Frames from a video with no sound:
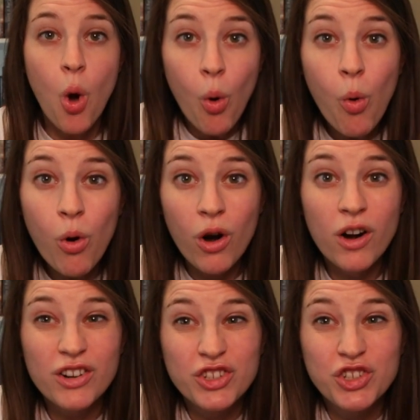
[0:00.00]

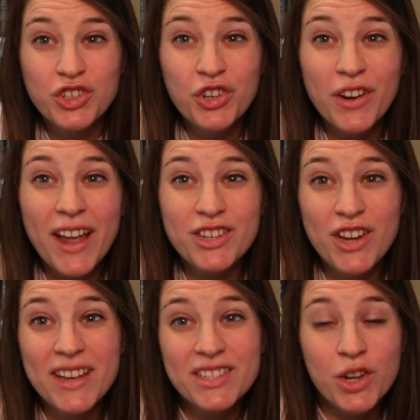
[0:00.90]
or should I
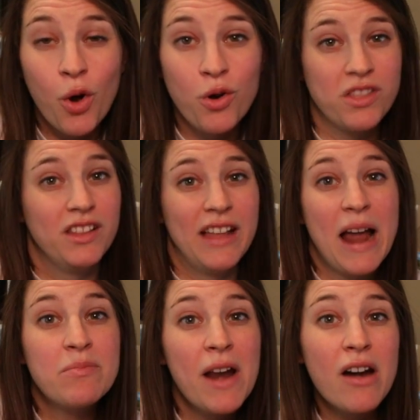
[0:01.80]
just go to the
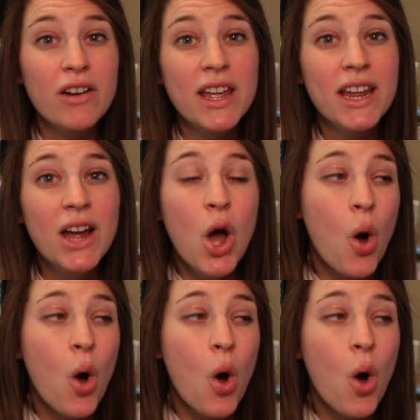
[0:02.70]
library